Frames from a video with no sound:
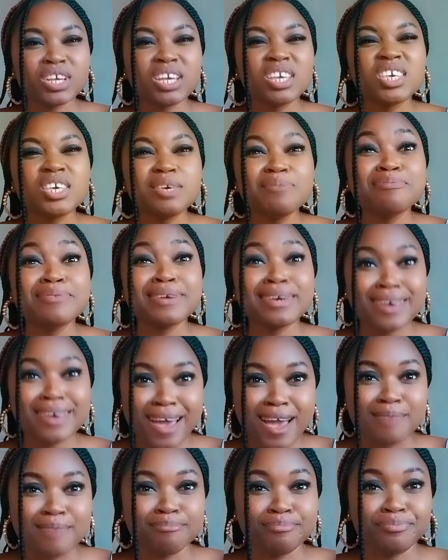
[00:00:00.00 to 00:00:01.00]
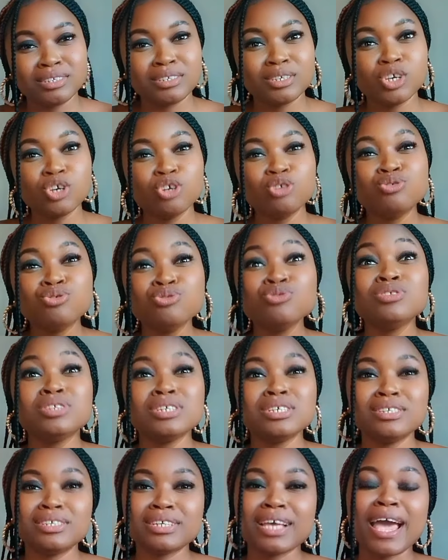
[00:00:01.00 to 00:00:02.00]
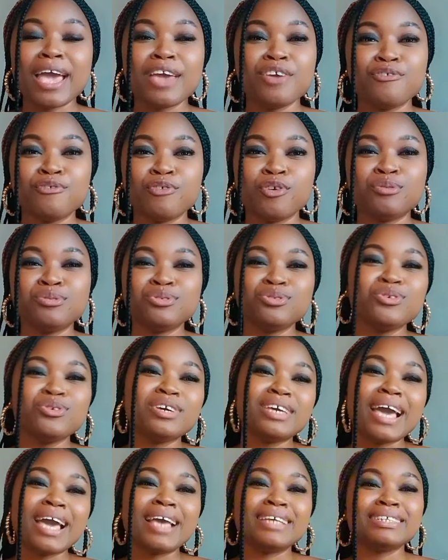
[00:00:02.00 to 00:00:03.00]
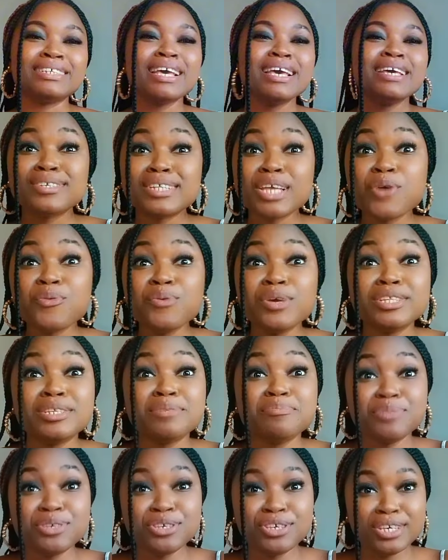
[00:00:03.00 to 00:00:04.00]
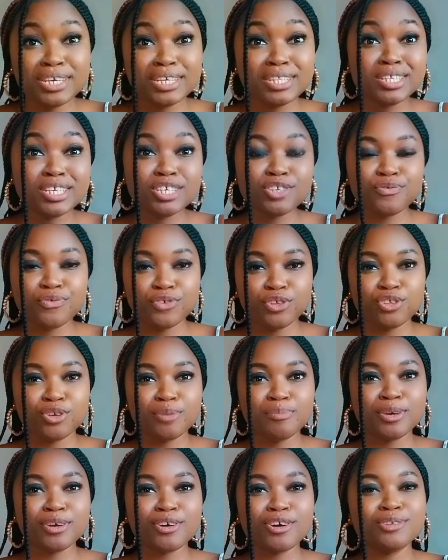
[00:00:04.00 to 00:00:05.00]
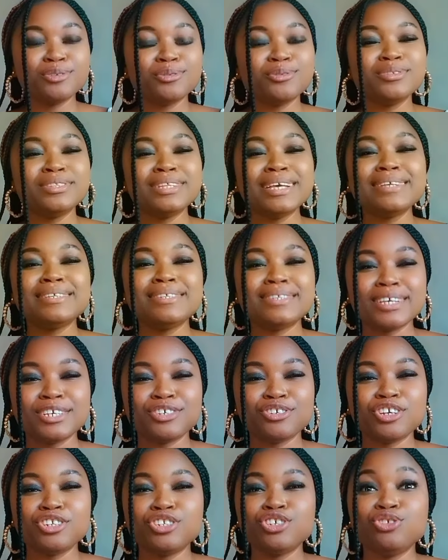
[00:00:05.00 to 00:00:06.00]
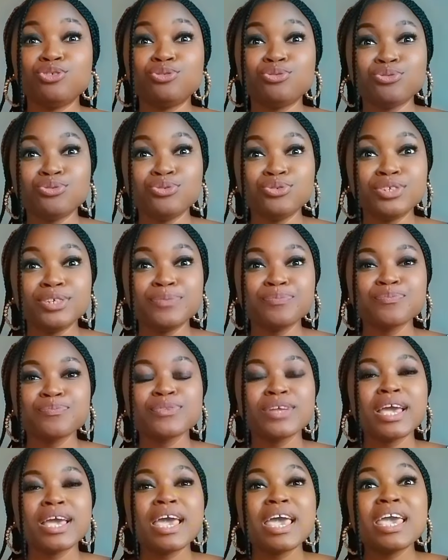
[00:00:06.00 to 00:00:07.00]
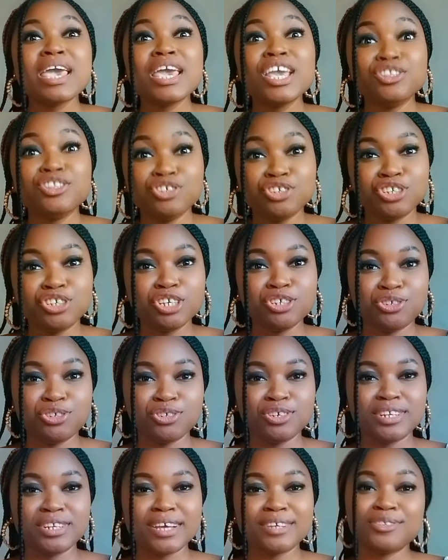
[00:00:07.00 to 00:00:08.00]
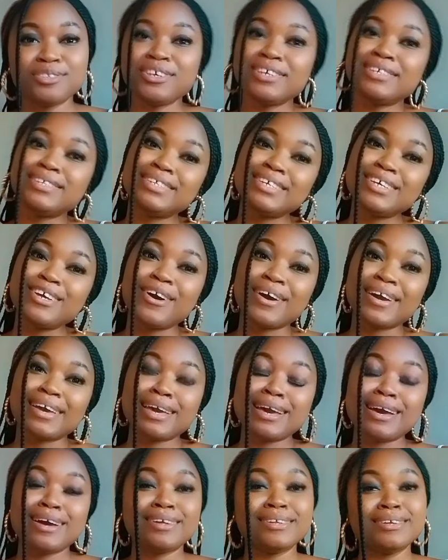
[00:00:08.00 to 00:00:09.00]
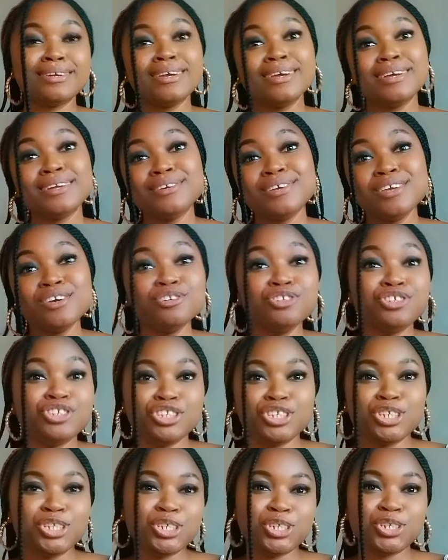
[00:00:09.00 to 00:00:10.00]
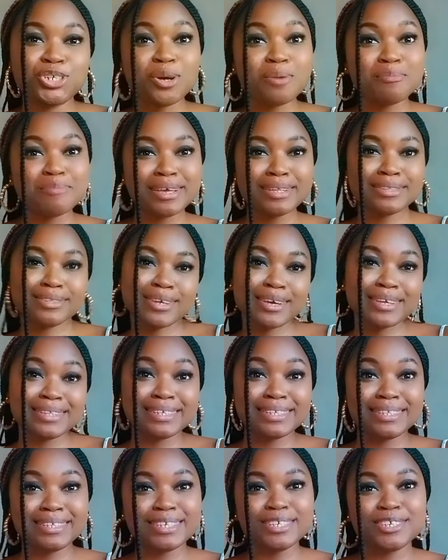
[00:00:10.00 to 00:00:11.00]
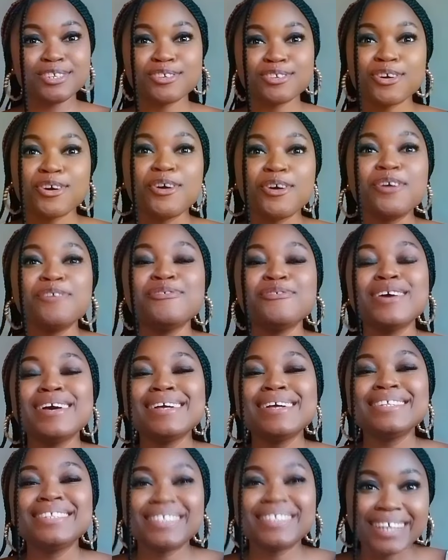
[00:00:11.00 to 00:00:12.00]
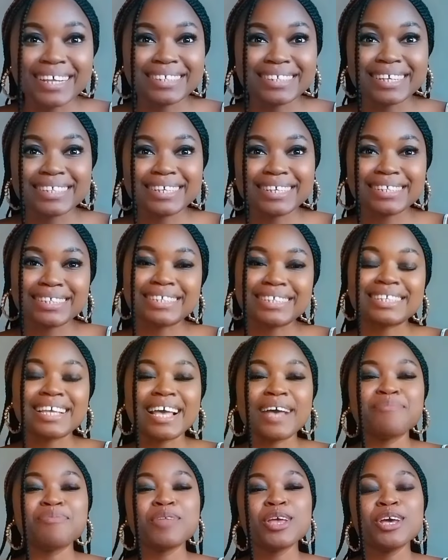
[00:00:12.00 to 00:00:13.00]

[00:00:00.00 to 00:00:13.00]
keep calm. Two things are involved. So guys, stay with me in this video because today's session is truly educational. So it's still your girl, Real Chichi, your mentor in the things of ta ta ta ta.